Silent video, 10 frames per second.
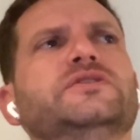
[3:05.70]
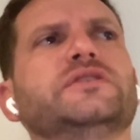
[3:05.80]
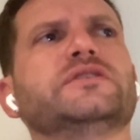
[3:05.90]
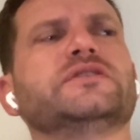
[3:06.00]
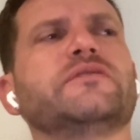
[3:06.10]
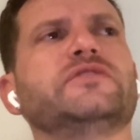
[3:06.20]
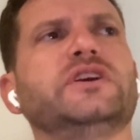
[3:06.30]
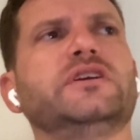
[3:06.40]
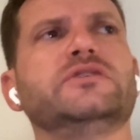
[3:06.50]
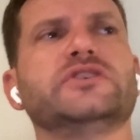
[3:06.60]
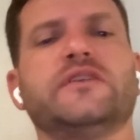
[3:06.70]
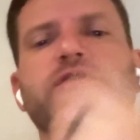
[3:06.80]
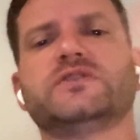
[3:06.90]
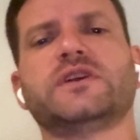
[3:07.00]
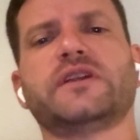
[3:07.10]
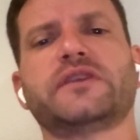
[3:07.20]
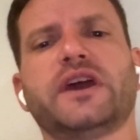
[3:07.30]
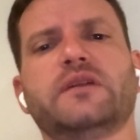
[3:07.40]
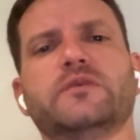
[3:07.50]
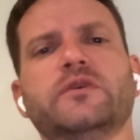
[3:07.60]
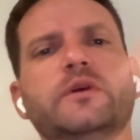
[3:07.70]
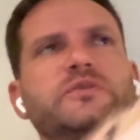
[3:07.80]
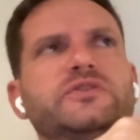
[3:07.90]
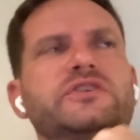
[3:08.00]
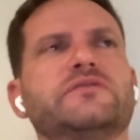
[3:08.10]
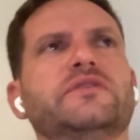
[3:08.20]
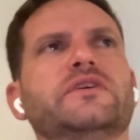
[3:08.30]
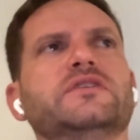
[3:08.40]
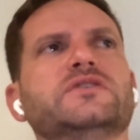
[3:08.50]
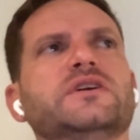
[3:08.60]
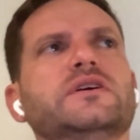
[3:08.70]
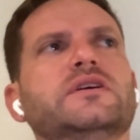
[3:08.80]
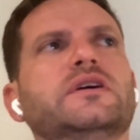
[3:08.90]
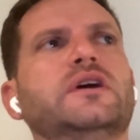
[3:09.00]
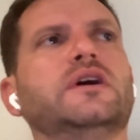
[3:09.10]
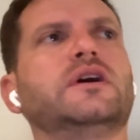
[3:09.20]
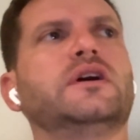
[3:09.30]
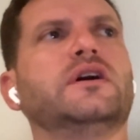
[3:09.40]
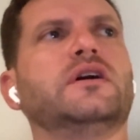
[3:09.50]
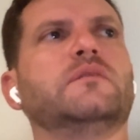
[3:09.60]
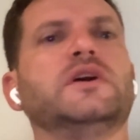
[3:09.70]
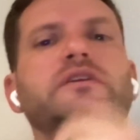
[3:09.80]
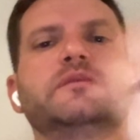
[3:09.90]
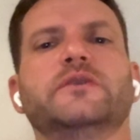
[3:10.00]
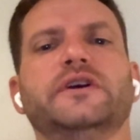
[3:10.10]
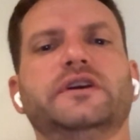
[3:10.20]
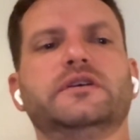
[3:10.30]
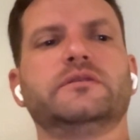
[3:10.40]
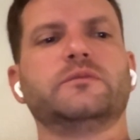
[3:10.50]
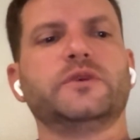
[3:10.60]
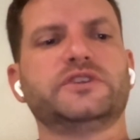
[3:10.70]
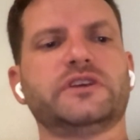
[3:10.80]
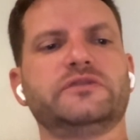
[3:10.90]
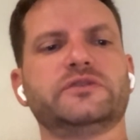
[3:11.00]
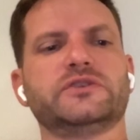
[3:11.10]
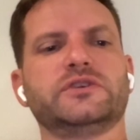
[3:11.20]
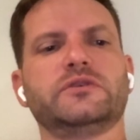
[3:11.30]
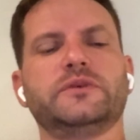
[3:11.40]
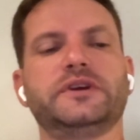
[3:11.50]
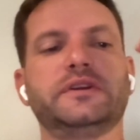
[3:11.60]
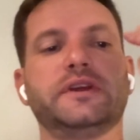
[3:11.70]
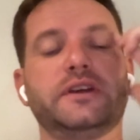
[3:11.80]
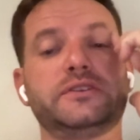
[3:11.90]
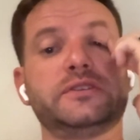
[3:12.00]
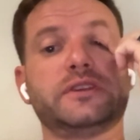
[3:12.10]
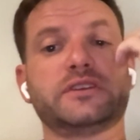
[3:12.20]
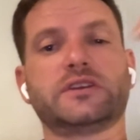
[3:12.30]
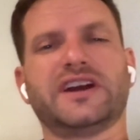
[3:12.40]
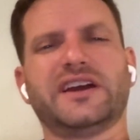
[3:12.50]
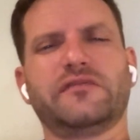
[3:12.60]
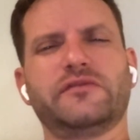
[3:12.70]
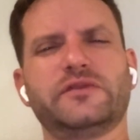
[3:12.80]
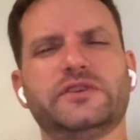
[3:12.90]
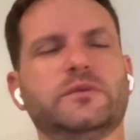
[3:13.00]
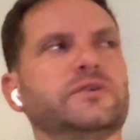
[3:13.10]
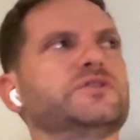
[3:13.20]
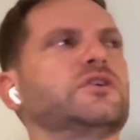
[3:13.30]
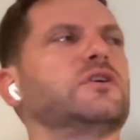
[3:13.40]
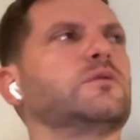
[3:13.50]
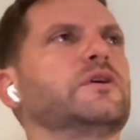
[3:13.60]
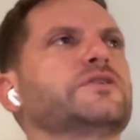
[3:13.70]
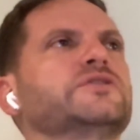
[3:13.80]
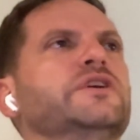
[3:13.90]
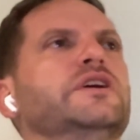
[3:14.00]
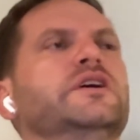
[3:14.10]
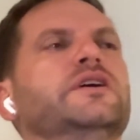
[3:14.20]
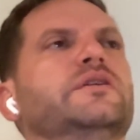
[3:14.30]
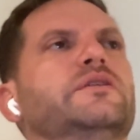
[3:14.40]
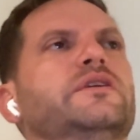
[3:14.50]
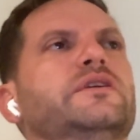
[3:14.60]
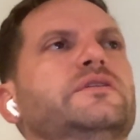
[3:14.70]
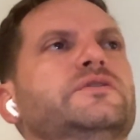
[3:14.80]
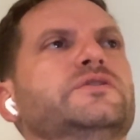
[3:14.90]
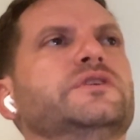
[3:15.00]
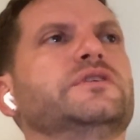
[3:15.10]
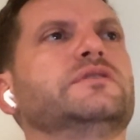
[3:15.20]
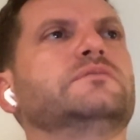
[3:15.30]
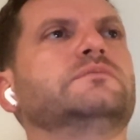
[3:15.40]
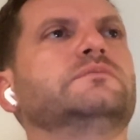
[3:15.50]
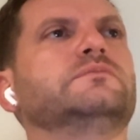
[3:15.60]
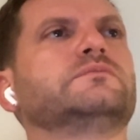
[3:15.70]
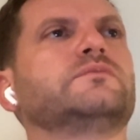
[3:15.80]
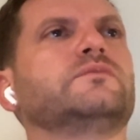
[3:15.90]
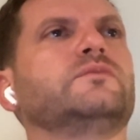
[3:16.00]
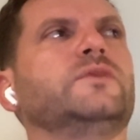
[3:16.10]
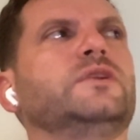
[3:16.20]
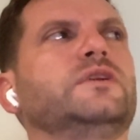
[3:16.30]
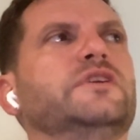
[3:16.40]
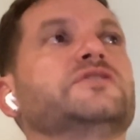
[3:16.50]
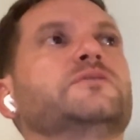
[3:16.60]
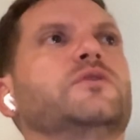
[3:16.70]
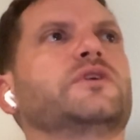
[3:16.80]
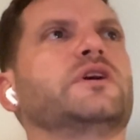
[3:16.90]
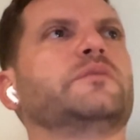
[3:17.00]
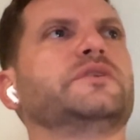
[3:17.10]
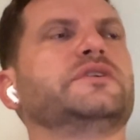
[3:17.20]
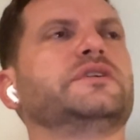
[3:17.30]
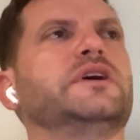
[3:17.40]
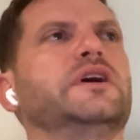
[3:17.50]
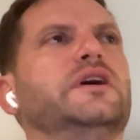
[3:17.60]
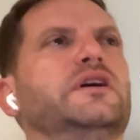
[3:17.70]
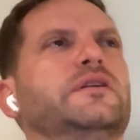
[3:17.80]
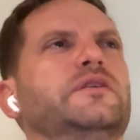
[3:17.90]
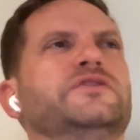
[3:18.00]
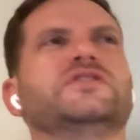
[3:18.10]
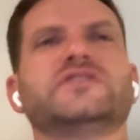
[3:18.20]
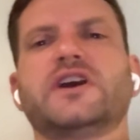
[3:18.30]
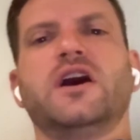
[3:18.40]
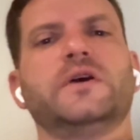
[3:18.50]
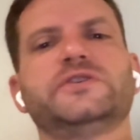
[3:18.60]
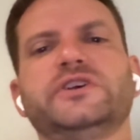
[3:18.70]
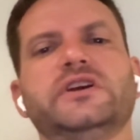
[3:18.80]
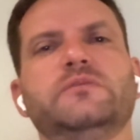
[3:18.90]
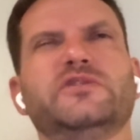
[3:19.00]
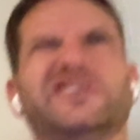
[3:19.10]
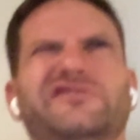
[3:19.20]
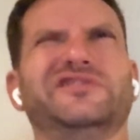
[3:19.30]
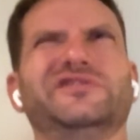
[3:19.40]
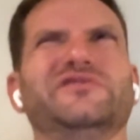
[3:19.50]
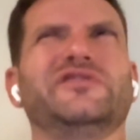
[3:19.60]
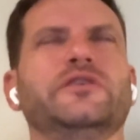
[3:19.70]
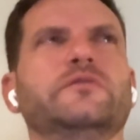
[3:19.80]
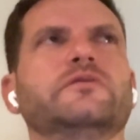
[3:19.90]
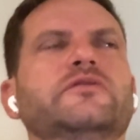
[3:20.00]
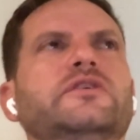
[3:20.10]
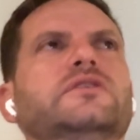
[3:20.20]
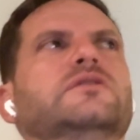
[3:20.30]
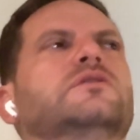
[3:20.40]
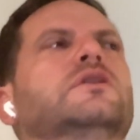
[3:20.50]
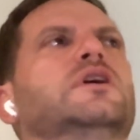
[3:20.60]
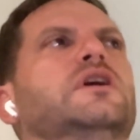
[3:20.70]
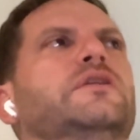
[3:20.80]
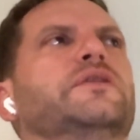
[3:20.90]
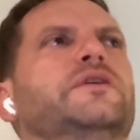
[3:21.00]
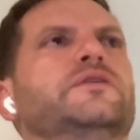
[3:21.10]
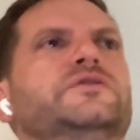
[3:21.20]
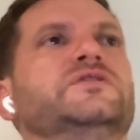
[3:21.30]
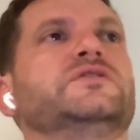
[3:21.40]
things have changed. And I've used a lot of CAD programs. There's even things like Alibre, which I've used a little bit. That's kind of similar to SolidWorks. There's in a smaller company. There's things like Onshape, which I've used very, very little. There's